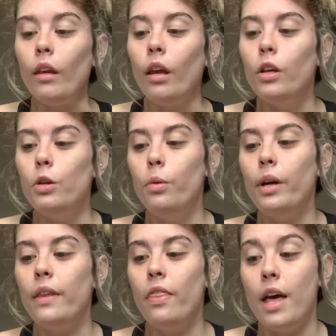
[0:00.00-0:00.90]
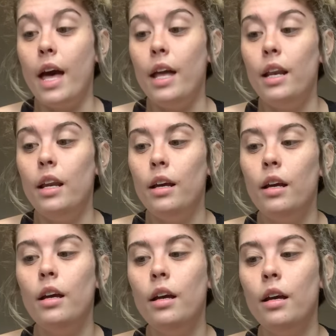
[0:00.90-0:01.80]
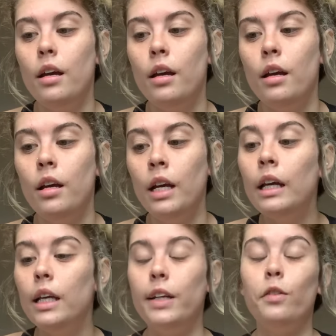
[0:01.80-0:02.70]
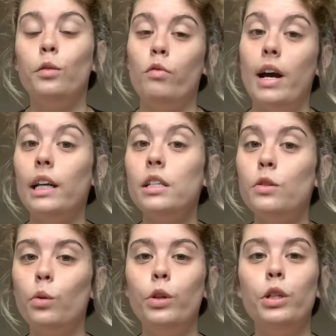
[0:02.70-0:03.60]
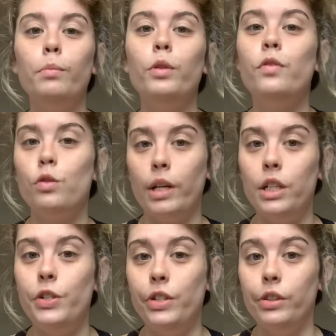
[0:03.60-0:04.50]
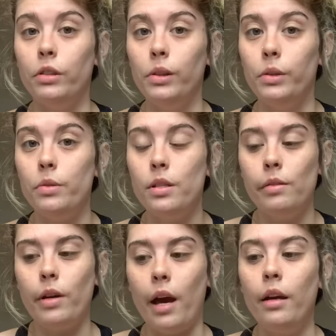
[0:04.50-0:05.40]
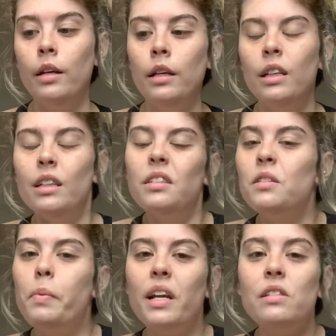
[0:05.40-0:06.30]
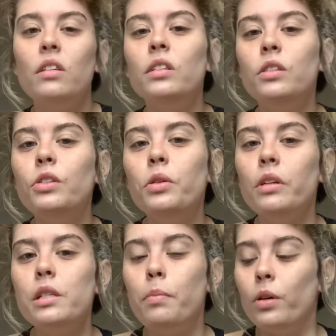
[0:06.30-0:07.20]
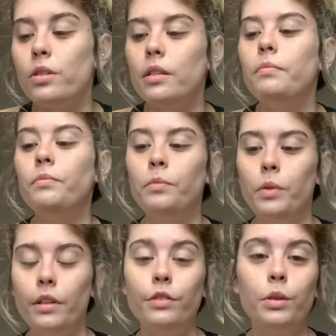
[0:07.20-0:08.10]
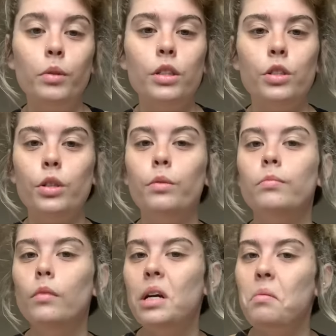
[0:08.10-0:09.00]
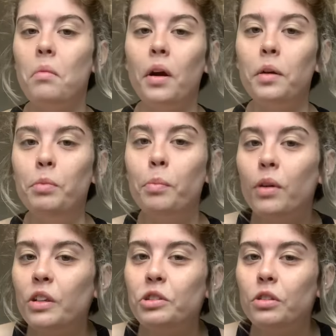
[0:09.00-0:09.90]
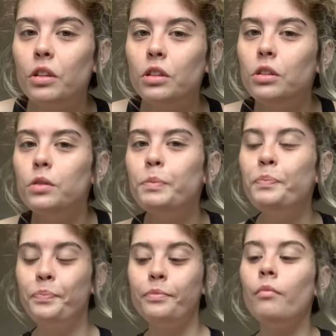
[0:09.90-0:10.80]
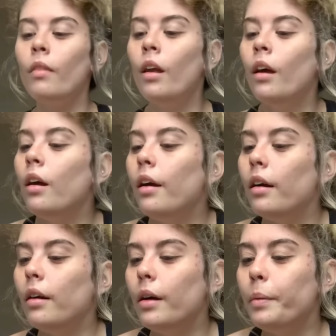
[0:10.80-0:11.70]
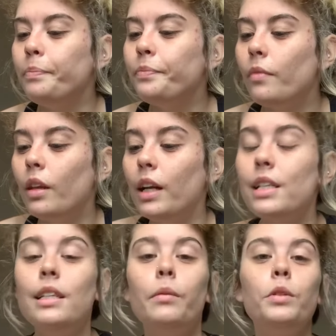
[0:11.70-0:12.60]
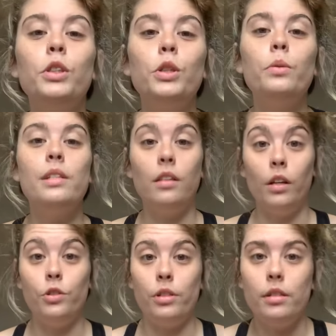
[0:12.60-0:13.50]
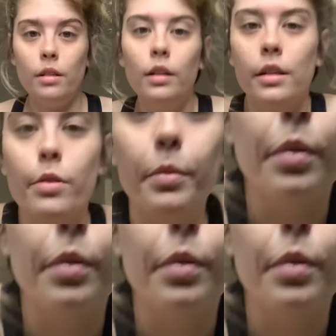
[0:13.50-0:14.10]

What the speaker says: you can then either rest or you can move straight to your glutes, okay? Depends on who you are as a person, whatever you want to do. I'm not going to put pressure on you. The next thing that we're going to do is lunges. So I'm going